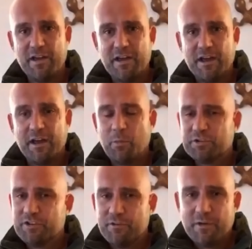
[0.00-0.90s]
And I want
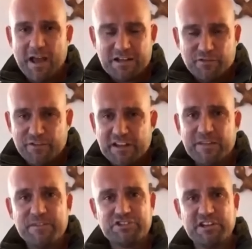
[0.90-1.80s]
to ask for
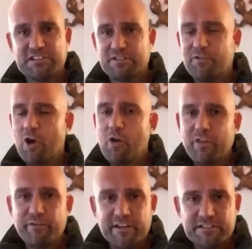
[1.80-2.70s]
forgiveness, Jesus, for all the
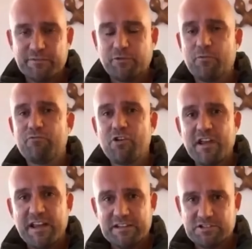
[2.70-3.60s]
things I've done wrong
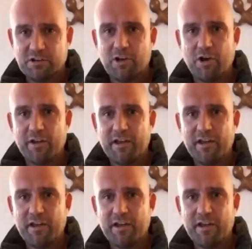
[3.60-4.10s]
against you, Lord.